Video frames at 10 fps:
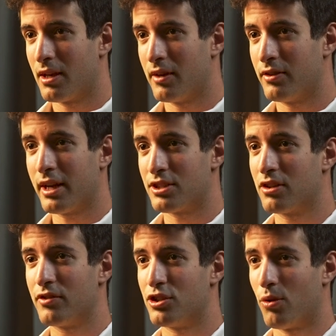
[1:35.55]
If you got to
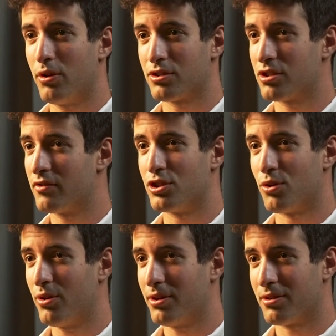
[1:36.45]
service your oil, service
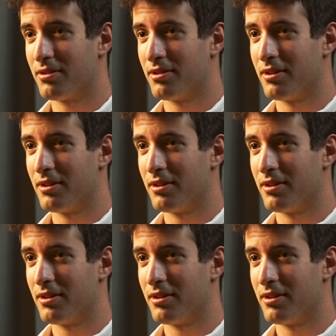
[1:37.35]
your oil.